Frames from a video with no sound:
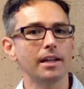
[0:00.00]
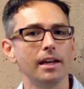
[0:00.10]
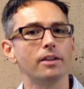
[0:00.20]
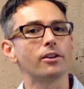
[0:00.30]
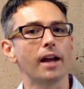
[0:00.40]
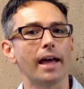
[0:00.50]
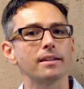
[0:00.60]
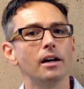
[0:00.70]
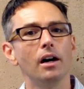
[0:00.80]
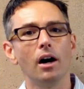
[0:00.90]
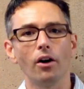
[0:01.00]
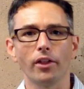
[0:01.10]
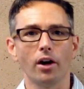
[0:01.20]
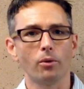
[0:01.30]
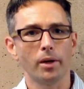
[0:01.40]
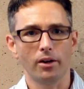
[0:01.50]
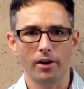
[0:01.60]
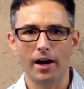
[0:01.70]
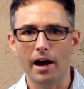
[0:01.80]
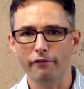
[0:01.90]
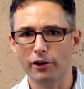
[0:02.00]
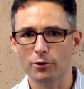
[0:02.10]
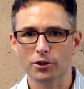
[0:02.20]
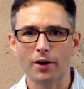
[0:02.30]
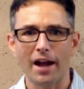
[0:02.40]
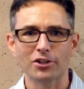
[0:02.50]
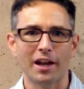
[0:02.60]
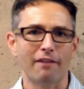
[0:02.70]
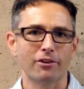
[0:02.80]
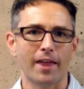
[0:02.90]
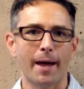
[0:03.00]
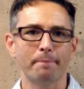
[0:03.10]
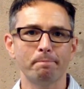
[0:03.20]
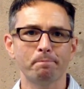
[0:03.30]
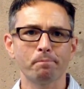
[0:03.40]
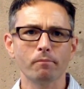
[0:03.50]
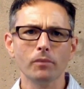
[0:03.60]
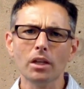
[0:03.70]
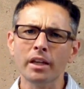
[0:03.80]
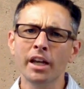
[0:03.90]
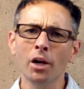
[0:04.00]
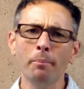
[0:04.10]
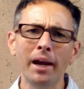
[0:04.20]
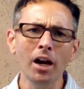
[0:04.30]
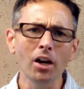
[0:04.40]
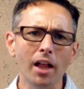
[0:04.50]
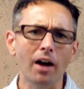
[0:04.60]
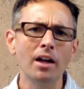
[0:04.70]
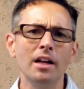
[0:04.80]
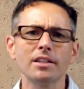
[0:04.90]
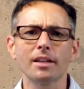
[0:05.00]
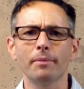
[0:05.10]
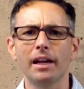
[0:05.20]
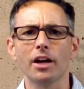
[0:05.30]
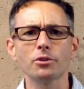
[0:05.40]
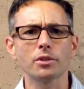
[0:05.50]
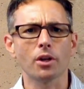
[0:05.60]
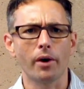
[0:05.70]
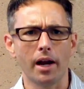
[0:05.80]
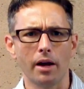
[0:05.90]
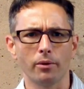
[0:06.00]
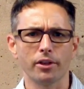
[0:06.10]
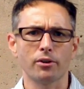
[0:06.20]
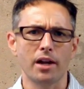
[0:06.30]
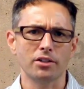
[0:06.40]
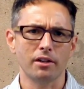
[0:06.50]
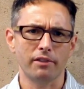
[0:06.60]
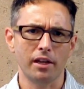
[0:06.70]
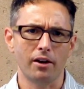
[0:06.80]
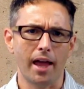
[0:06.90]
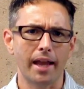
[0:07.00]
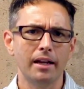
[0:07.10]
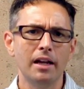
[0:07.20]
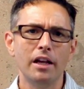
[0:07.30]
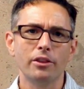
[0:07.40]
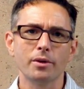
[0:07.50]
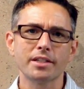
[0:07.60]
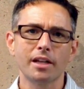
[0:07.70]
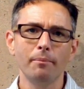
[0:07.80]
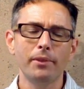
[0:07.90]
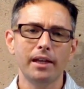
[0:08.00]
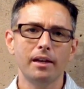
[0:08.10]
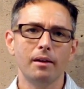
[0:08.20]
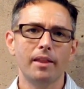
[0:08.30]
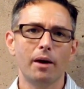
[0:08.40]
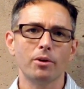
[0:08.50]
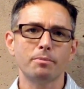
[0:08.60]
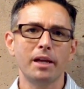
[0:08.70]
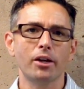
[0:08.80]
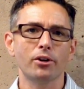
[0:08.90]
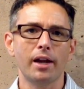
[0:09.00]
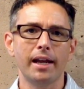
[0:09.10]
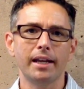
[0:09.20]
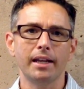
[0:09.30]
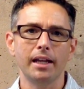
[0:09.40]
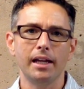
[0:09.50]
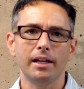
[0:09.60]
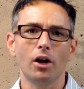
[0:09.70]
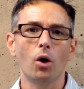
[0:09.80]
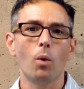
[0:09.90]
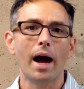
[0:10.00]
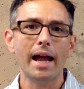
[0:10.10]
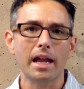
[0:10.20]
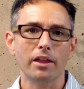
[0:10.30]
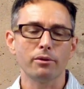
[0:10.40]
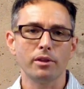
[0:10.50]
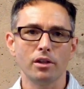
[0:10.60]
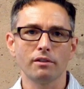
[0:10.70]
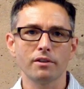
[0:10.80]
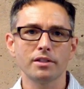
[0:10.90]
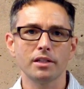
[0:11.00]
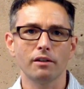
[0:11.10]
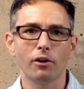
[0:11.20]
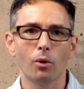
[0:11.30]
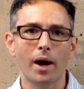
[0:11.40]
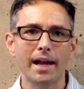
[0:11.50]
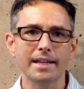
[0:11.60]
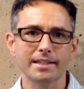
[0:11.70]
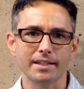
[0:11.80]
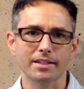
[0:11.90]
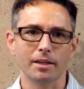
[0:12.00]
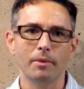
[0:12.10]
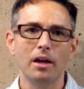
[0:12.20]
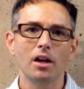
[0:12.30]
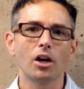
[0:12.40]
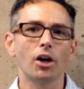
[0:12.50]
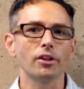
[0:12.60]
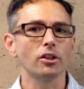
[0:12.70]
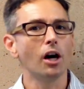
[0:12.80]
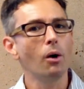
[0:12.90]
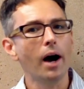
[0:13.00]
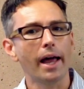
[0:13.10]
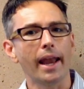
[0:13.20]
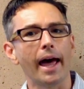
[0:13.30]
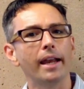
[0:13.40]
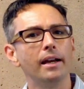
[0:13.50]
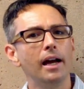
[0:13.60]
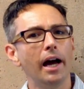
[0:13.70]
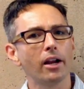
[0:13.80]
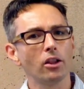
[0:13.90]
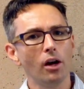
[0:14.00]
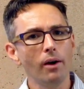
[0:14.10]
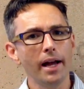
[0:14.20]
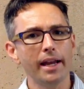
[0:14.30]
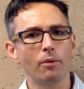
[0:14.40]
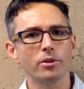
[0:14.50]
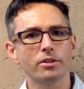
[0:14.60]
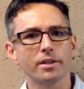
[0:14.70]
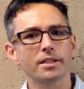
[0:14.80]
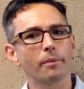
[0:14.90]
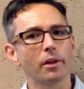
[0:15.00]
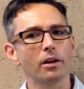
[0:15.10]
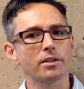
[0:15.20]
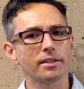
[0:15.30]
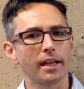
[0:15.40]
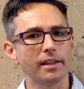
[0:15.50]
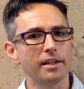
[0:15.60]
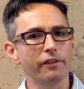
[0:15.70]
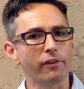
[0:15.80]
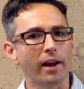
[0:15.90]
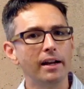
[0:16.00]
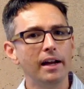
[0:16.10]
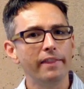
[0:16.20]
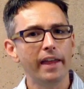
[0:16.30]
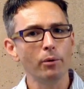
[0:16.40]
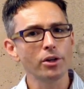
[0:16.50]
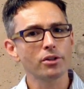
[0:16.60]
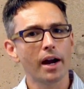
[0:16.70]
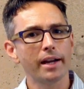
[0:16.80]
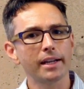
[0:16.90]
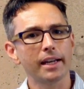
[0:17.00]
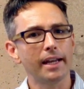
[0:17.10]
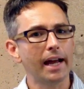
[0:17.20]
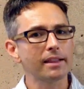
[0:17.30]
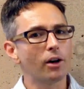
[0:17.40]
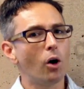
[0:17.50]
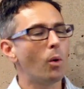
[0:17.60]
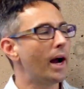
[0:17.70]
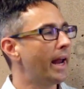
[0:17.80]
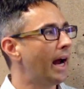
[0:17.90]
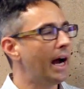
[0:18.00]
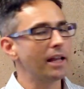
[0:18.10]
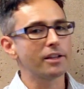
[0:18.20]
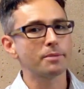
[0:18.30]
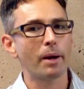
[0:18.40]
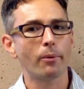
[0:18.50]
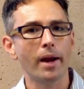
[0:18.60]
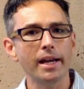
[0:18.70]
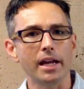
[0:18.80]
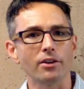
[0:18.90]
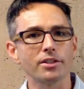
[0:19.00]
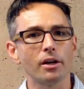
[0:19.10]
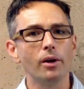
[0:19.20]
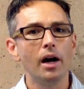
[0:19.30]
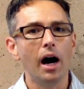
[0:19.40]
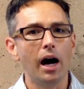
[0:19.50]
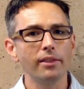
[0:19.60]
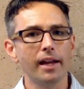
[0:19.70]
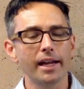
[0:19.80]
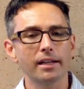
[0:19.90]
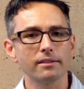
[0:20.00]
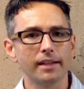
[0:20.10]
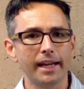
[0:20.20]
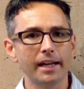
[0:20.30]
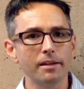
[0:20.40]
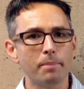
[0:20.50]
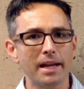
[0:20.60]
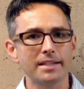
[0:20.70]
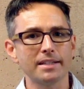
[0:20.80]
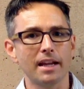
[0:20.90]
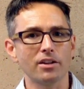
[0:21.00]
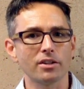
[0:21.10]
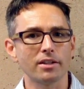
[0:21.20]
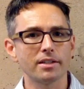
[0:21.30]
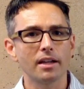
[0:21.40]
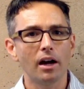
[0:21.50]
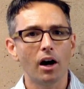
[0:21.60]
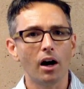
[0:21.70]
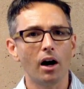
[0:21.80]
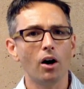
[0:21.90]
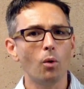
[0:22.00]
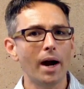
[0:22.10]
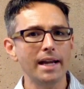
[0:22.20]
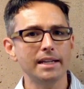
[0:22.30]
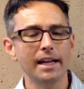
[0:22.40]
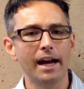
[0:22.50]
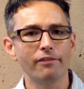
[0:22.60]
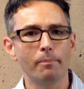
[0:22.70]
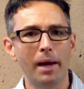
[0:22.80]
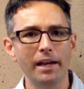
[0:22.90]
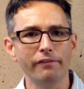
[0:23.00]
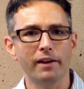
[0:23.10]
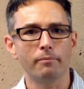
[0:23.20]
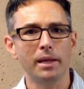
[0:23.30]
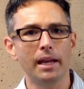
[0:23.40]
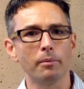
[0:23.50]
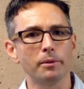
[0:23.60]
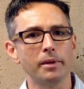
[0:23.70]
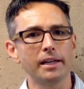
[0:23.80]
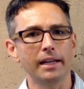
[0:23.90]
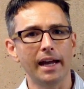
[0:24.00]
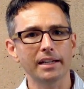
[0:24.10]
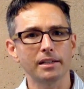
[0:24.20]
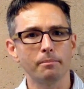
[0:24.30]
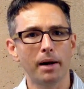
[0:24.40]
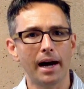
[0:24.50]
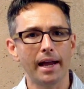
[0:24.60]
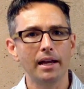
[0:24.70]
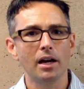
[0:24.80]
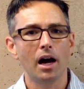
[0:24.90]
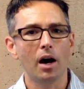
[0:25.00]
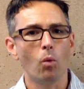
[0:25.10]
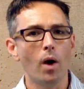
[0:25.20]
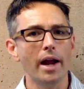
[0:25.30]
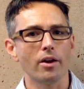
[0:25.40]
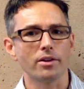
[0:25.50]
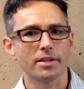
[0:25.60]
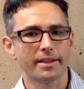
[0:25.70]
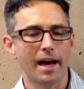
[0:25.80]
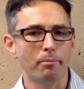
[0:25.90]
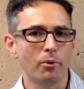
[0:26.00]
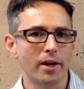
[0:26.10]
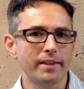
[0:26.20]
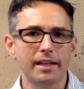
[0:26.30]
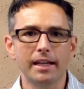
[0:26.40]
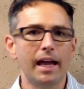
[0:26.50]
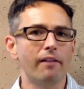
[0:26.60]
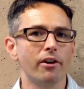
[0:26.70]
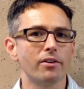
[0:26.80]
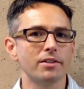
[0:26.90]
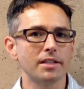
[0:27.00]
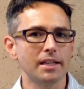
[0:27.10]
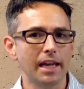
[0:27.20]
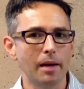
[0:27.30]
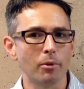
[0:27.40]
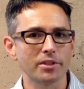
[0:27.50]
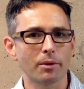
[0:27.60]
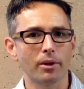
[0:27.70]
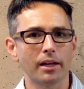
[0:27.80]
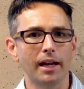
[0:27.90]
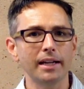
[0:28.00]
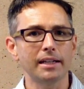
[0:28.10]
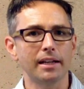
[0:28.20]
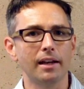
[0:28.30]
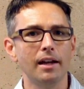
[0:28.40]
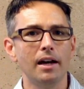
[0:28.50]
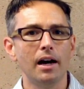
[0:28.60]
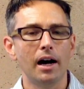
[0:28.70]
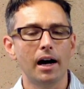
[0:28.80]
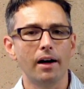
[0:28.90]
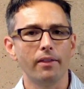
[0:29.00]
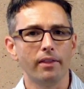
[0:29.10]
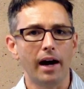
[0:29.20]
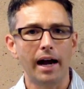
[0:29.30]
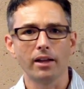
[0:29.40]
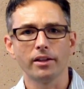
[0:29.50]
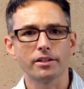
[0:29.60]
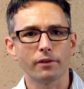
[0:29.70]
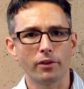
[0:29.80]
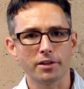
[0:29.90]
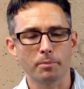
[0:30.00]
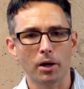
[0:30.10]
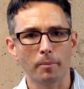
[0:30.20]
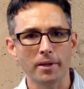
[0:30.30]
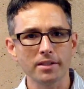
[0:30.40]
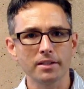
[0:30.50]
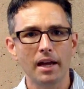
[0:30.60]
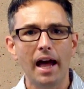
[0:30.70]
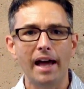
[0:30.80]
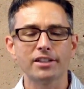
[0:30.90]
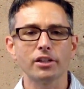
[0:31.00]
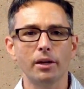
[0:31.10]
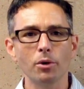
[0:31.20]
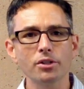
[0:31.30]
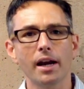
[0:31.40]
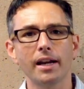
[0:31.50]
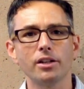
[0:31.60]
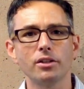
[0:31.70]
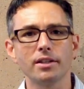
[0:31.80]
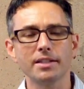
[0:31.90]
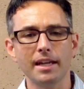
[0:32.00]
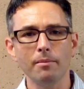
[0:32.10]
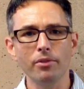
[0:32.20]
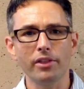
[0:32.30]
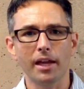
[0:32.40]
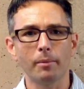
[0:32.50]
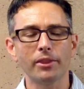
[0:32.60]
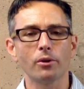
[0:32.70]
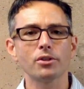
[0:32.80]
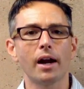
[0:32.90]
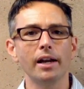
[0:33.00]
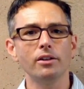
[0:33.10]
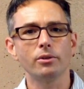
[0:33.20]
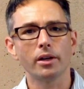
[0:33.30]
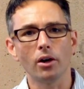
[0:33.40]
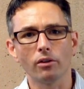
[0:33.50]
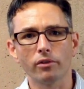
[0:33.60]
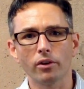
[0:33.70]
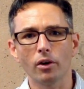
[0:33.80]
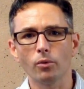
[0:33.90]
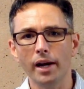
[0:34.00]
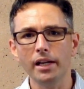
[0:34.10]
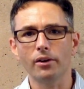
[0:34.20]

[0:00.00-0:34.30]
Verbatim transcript: internet, although we don't know how often it was crashing after that. Now, in parallel, something else was going on with the creation of the internet. There was something that was being created in Hawaii through the University of Hawaii system called AlohaNet. And AlohaNet was doing something slightly different. They were trying to connect the Hawaiian Islands by radio. So, unlike land based stations, uh, Hawaii didn't have the benefit of being able to be connected by uh, wires. At that point, they didn't have undersea cables that were connecting uh, the islands for this purpose. And so they were trying to do the same thing, but they were trying to do it over radio